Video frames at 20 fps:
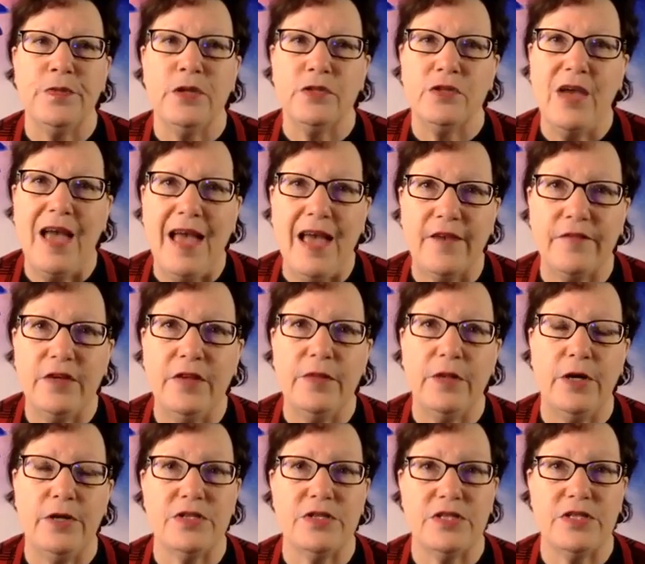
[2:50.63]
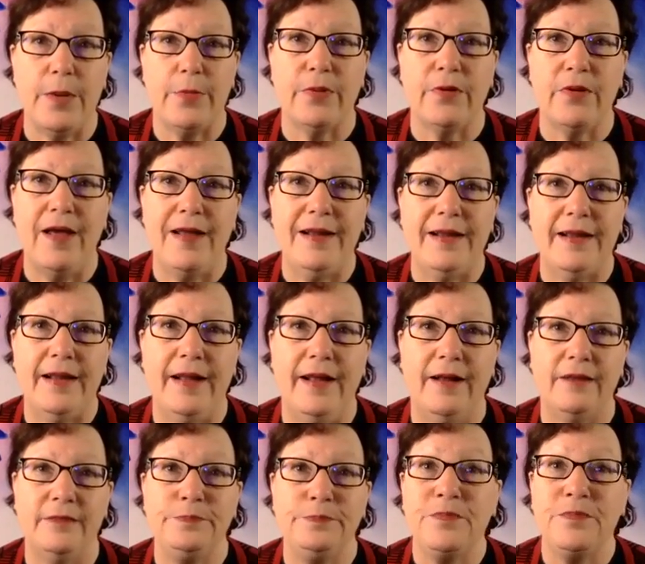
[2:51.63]
So having those separated
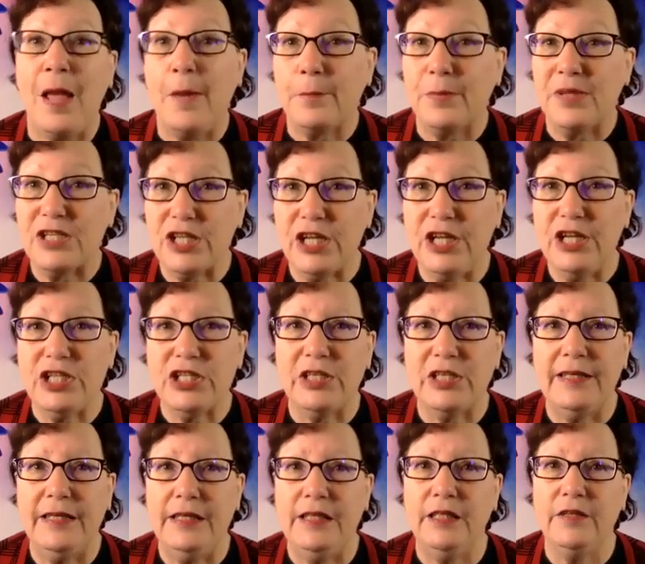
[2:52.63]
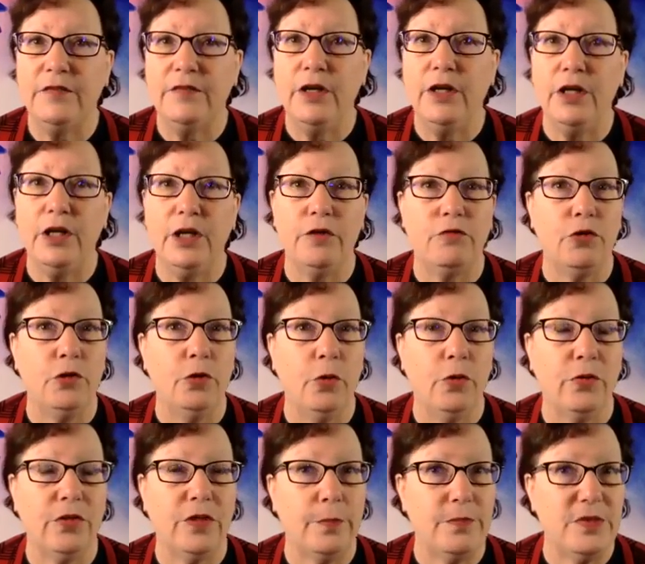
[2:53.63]
out, potentially even if
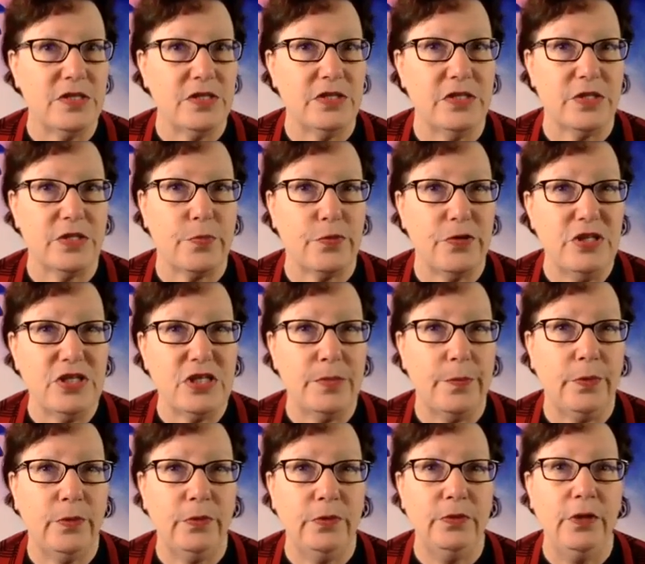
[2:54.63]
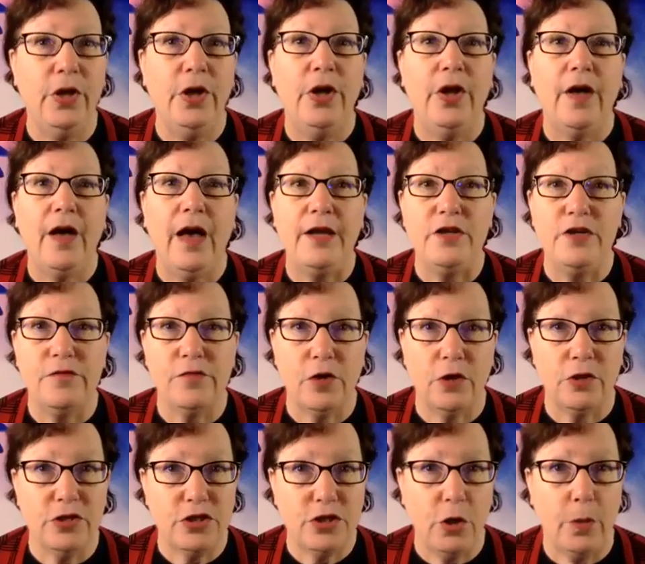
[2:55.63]
you're the business principal and you've
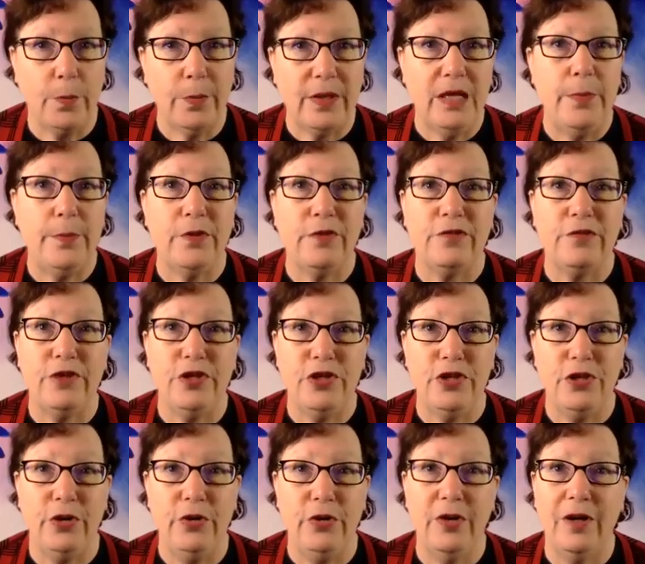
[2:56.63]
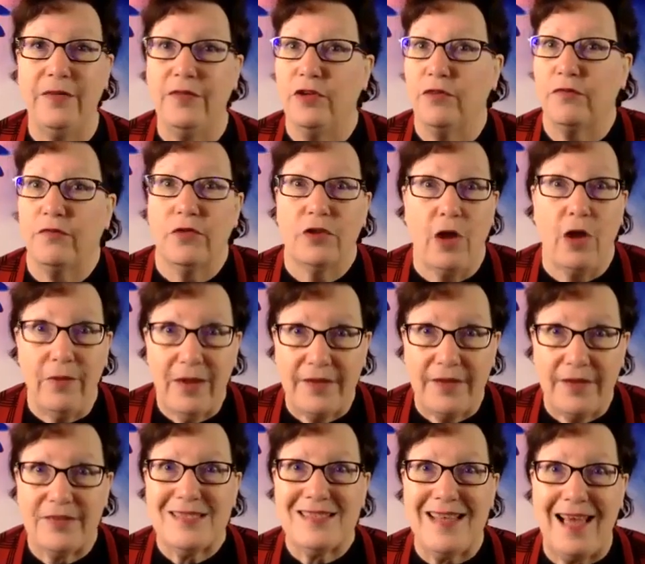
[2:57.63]
got JobKeeper for you and you don't have
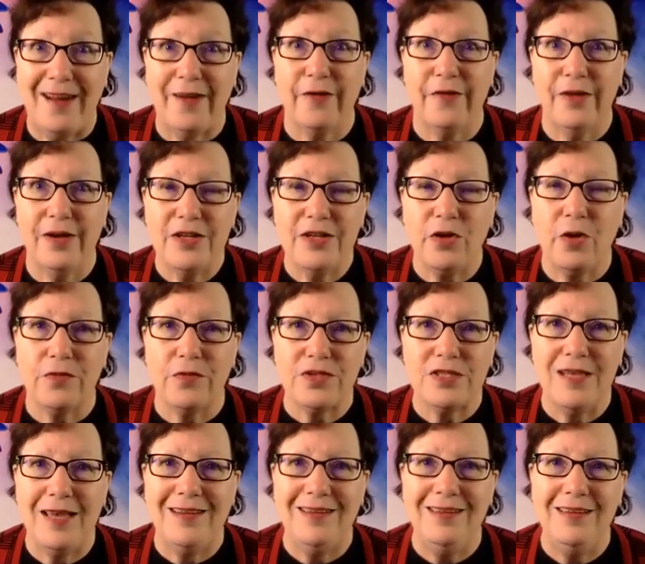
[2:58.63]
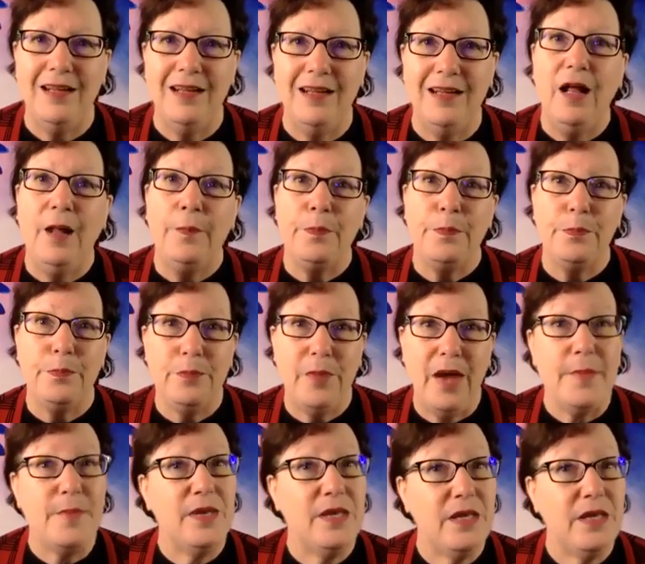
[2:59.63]
a salary to offset it,
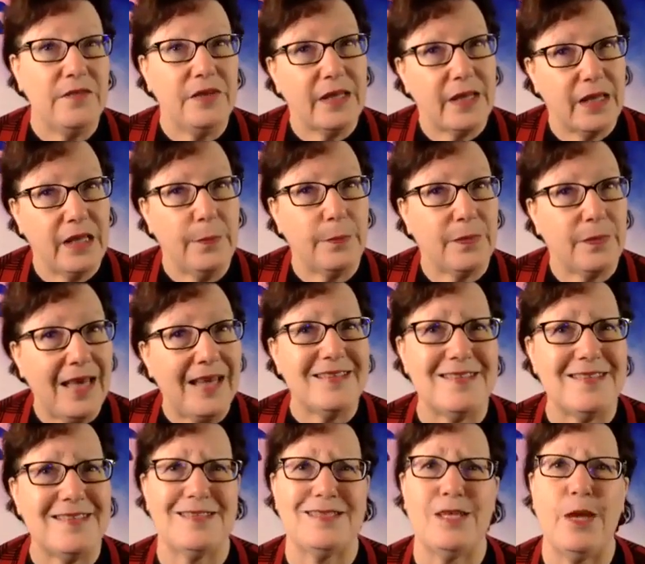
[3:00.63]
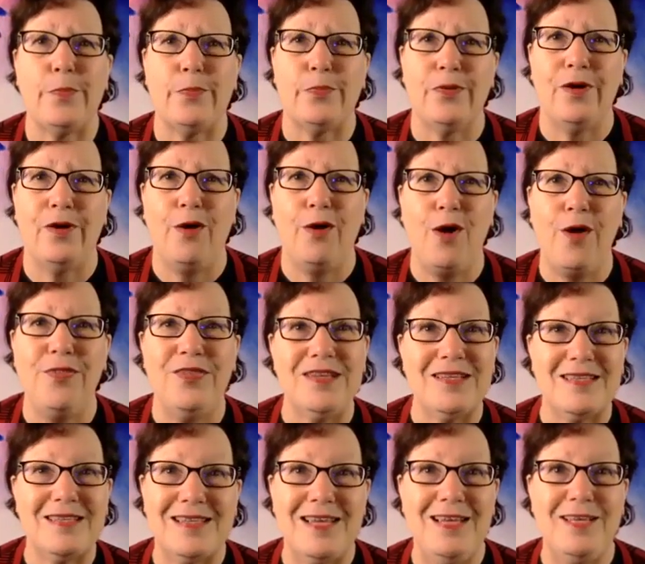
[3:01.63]
maybe even keep that a separate line that
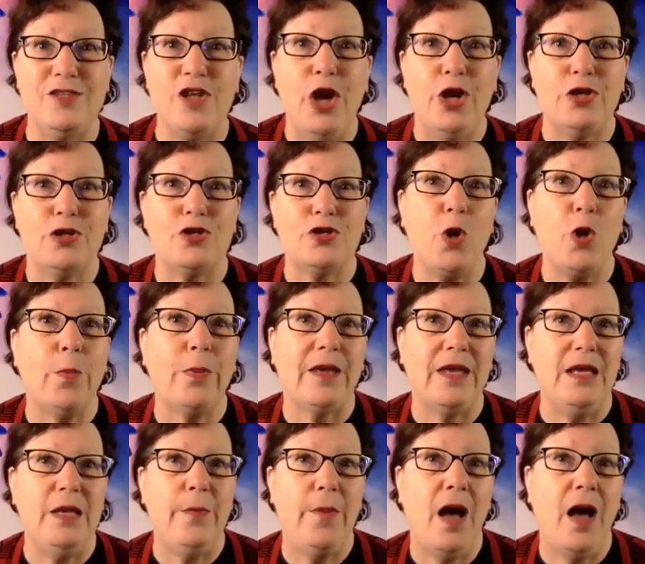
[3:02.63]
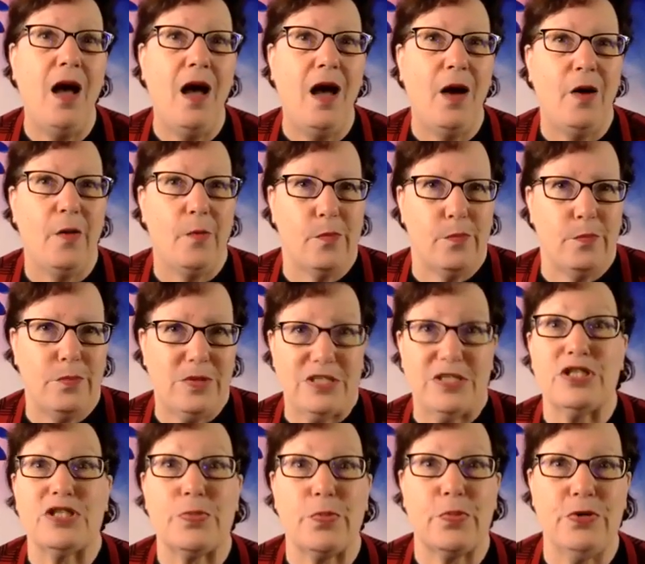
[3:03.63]
says JobKeeper
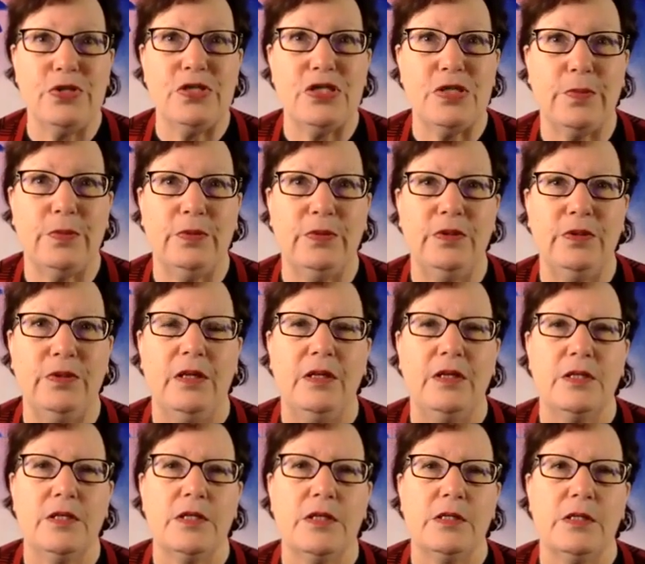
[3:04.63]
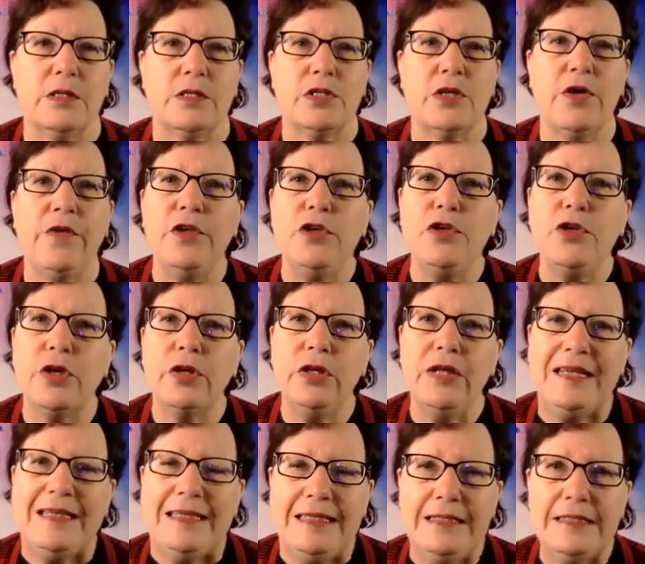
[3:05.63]
business principal, so that you can
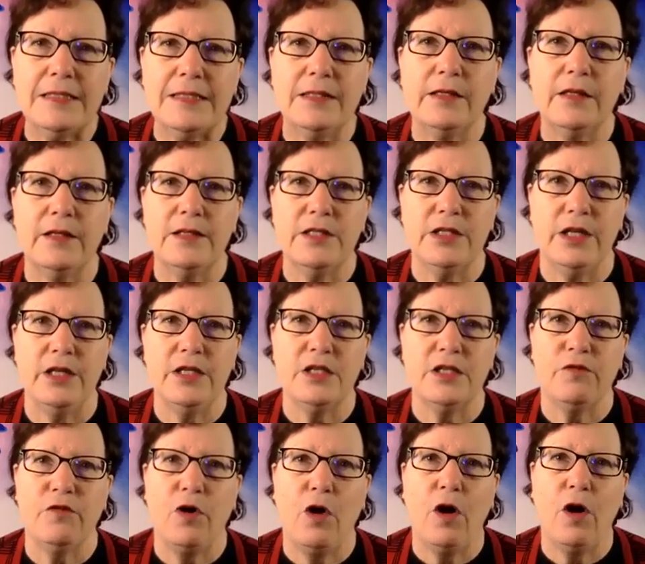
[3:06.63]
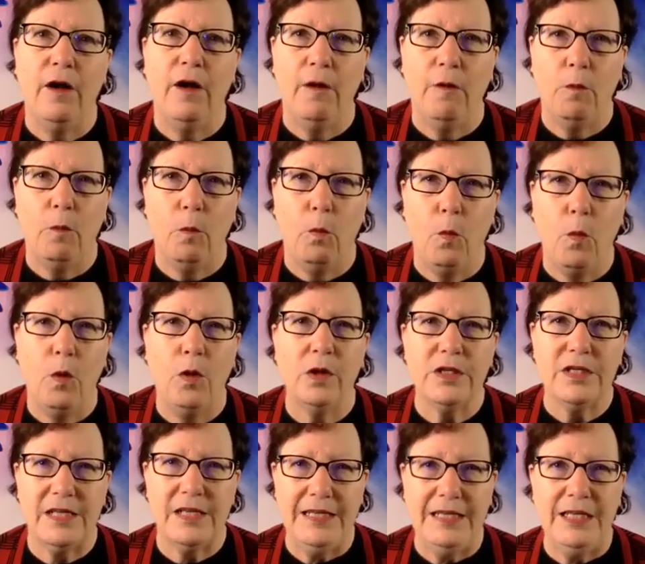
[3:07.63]
easily identify what
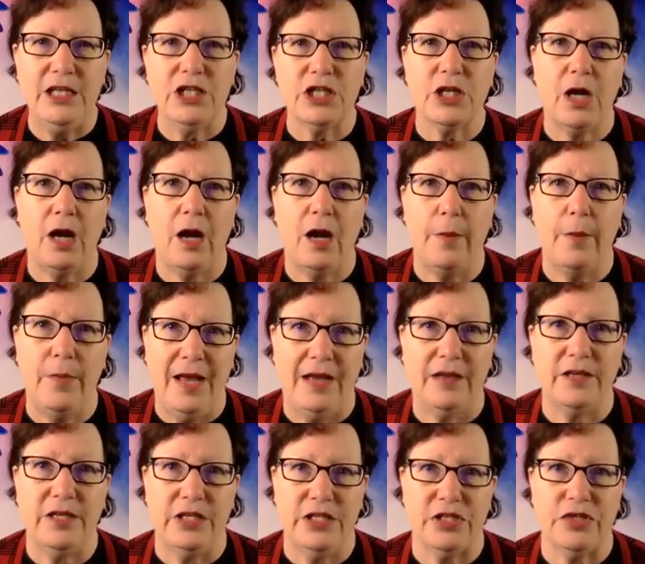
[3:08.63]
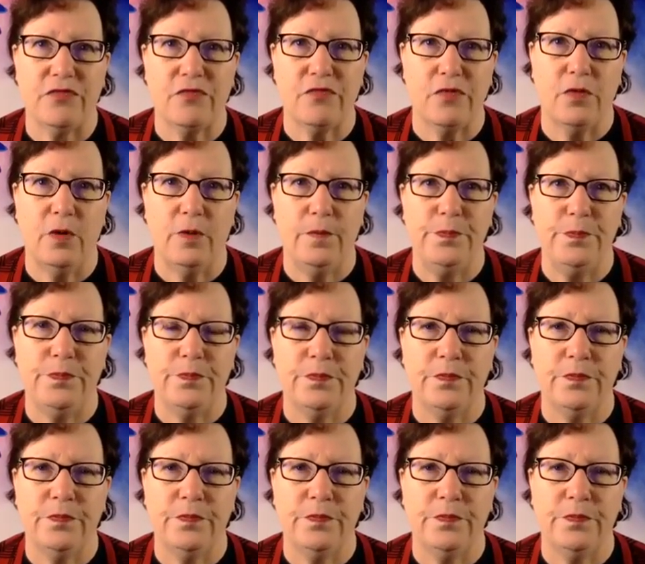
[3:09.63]
each amount is from.